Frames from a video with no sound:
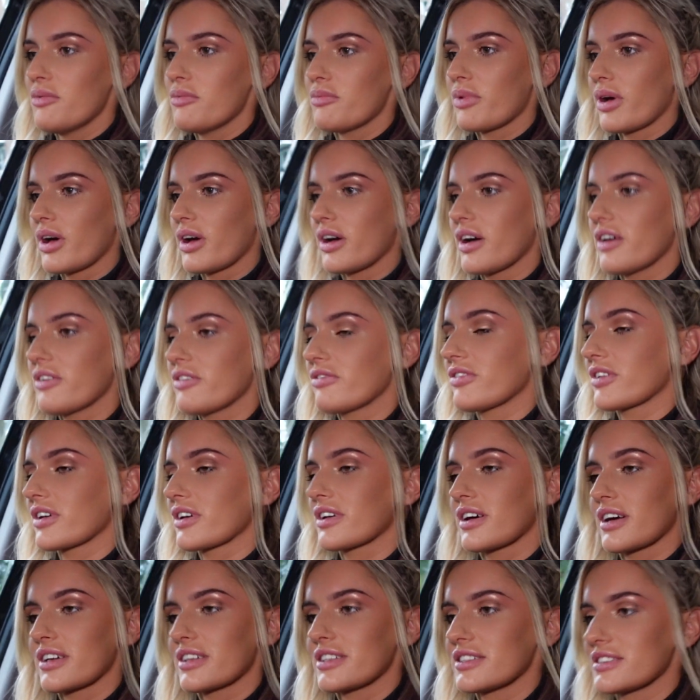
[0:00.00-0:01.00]
But
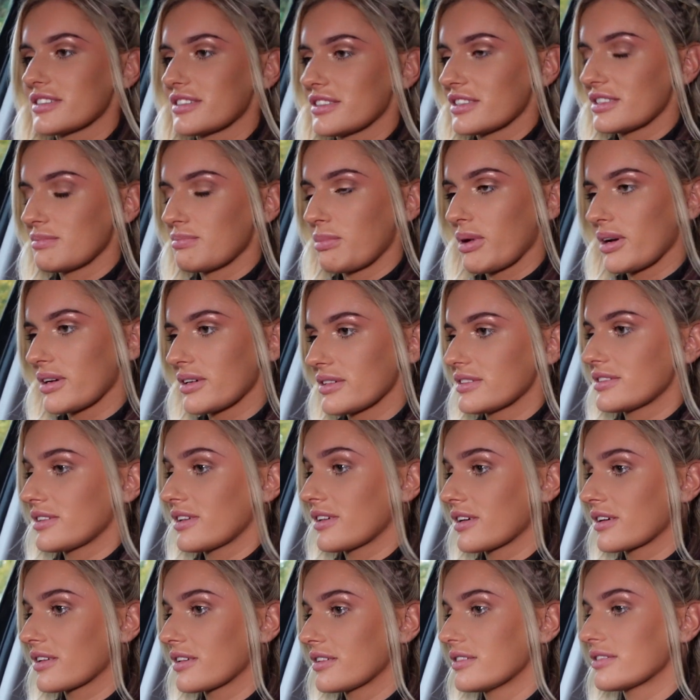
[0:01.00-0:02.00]
I just despise
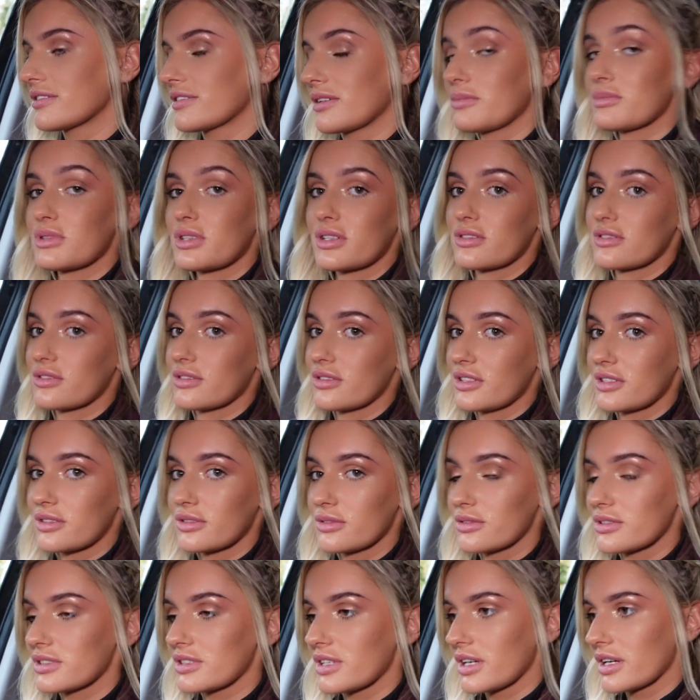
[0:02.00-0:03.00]
cyclists. I'm so sorry to
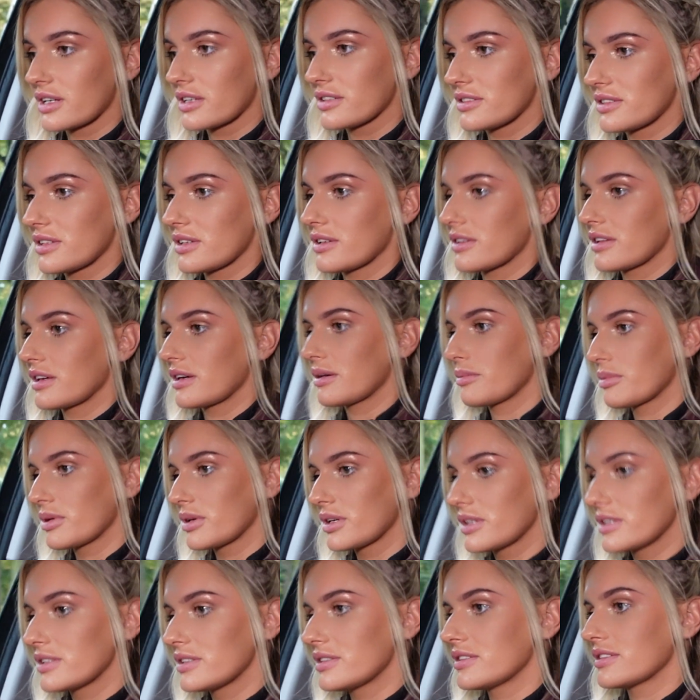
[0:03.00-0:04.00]
all the cyclists out there,
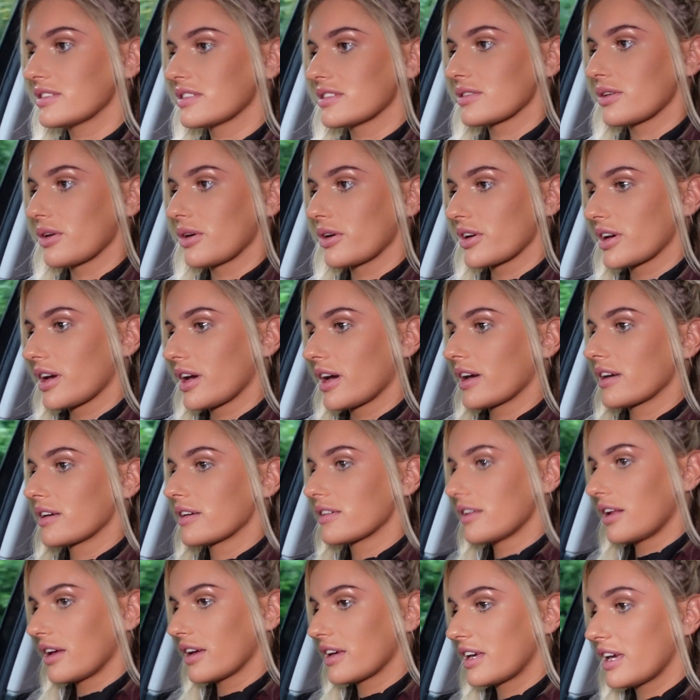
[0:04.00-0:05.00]
but it's just not okay.
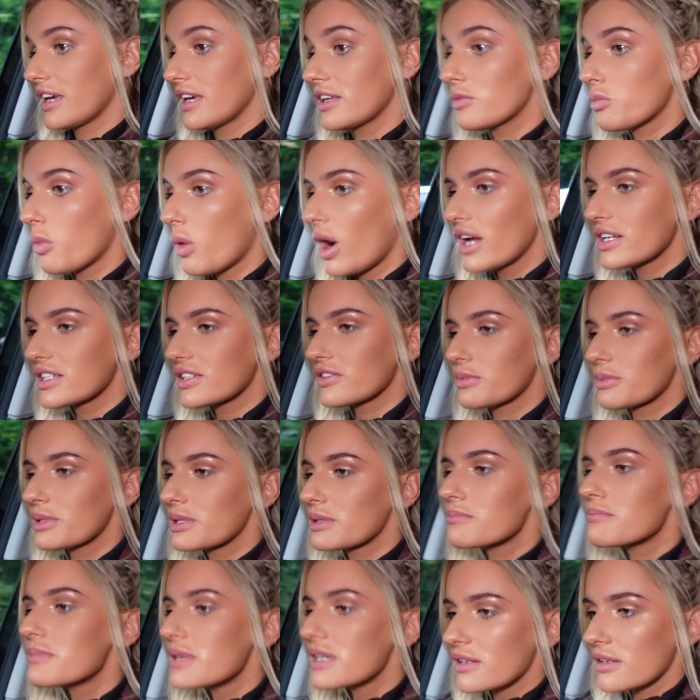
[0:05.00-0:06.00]
Like, why do you have to be in
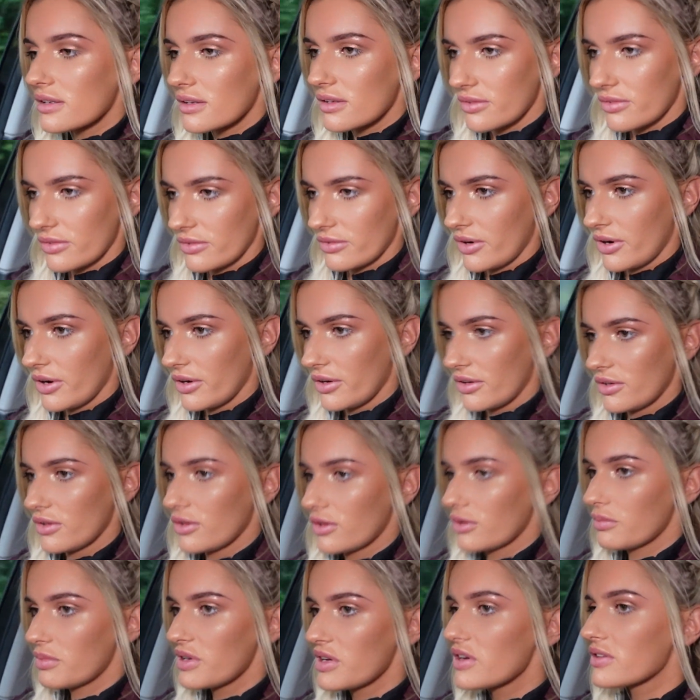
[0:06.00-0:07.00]
the middle of the road? You
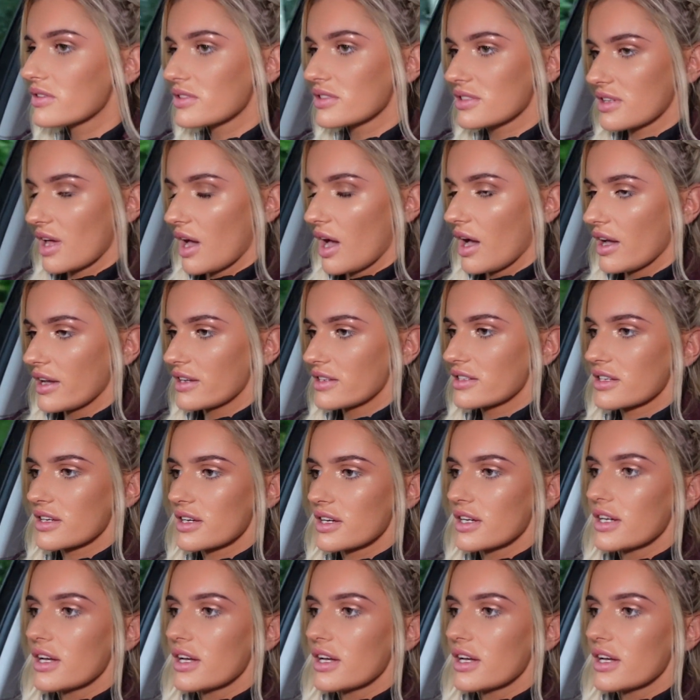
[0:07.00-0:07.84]
could be on the side.